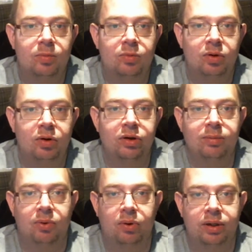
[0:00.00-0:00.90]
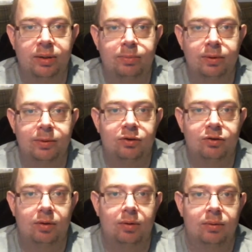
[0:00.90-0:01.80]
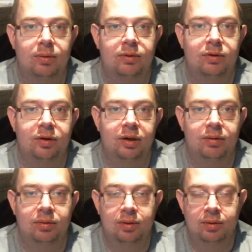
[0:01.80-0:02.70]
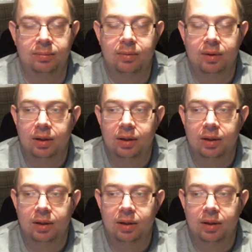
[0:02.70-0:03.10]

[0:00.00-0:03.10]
the early morning pretty much on the dealer room,